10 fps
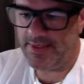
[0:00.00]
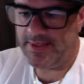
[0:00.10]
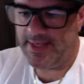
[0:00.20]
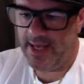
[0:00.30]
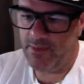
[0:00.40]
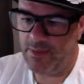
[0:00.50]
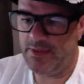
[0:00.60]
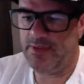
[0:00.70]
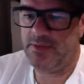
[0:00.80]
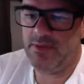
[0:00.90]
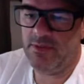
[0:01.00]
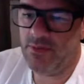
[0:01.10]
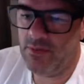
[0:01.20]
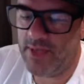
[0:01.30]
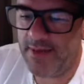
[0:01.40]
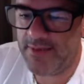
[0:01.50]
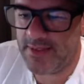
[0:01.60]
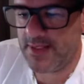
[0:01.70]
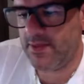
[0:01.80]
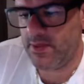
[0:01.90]
see tan ones? Oh, cool. Yeah, I've
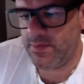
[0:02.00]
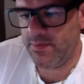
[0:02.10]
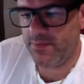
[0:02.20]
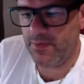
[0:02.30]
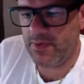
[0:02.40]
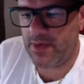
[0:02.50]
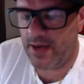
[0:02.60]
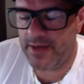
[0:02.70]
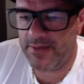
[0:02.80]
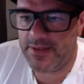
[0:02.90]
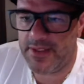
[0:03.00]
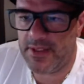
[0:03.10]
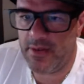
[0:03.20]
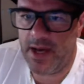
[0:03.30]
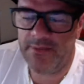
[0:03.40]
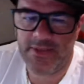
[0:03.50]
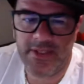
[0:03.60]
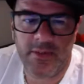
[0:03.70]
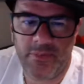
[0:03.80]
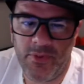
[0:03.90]
seen those before. I've seen
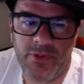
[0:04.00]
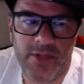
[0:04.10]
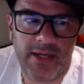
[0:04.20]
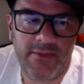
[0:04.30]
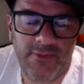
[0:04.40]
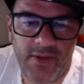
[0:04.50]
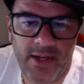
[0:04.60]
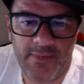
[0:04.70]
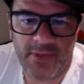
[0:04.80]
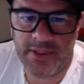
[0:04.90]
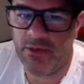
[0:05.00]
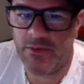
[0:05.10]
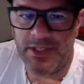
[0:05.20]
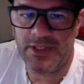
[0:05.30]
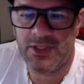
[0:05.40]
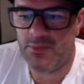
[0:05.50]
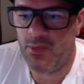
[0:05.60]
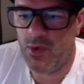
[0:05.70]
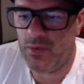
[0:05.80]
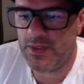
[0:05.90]
a blue dragonfly, but they were really
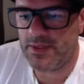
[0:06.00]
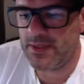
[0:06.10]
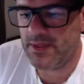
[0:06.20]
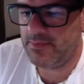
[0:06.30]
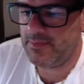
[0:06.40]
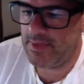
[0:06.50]
small one time.